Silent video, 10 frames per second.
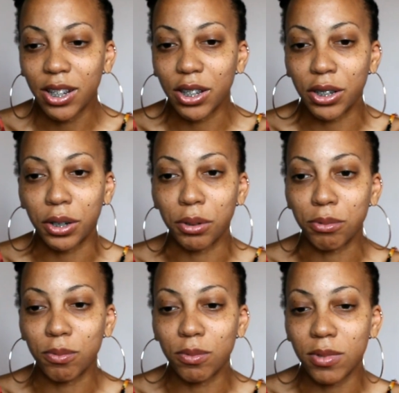you
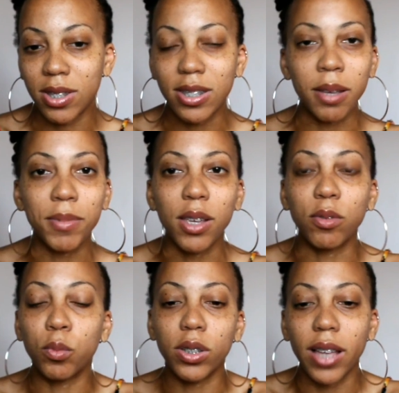know,
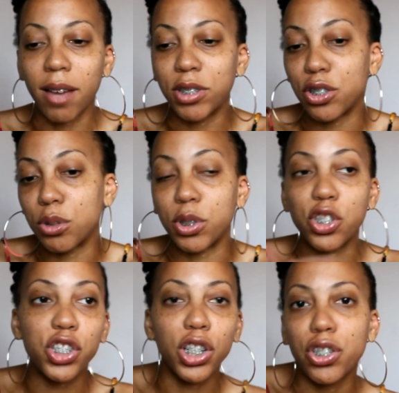something having to do
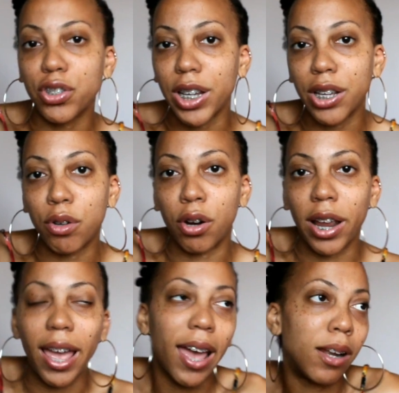with children or
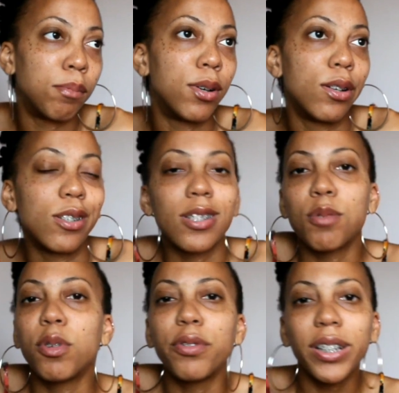animals
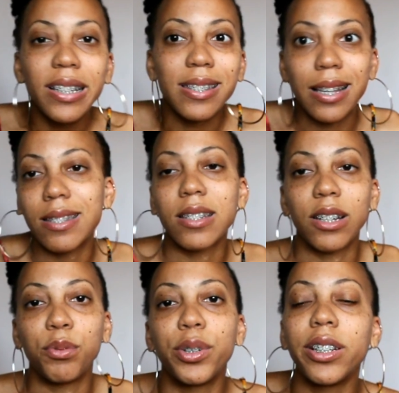because we're really
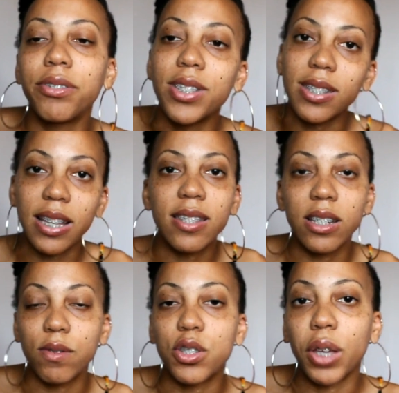sensitive. We're even
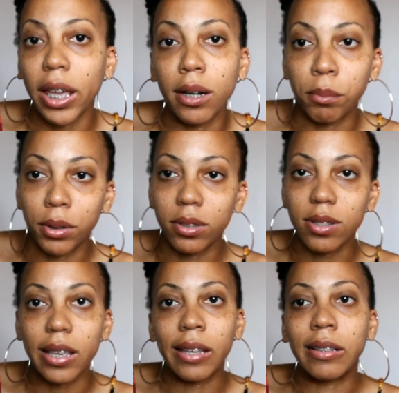sensitive to
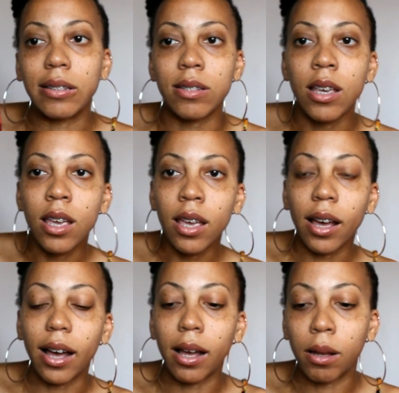animals and
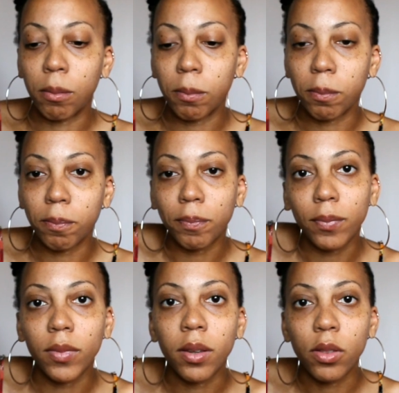um,
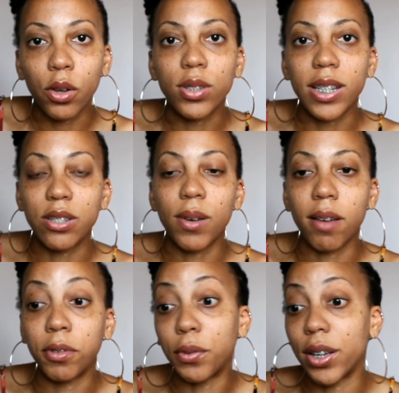those that don't
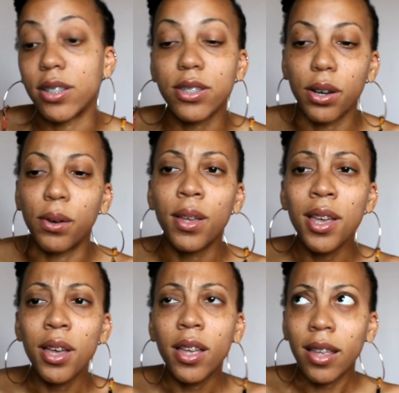have a voice. So
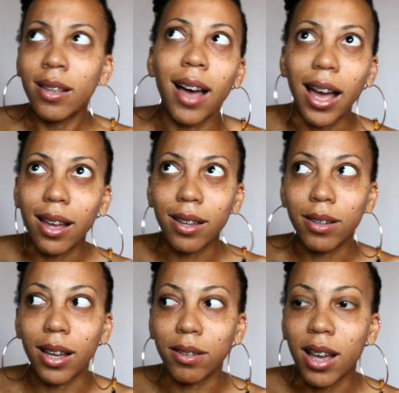
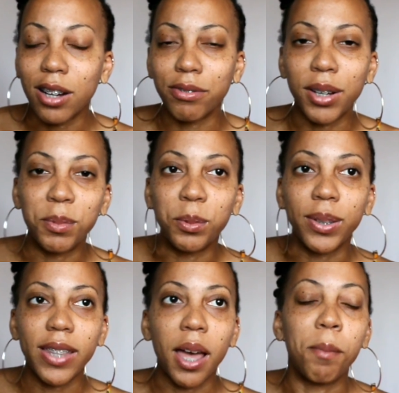I, I kind of ramble
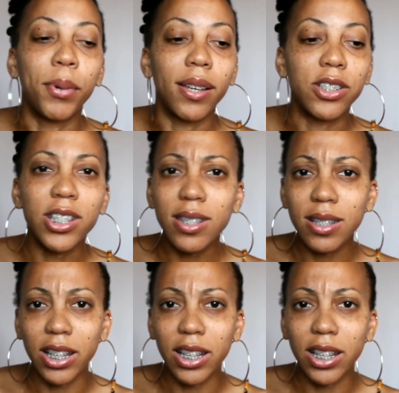with that, but just to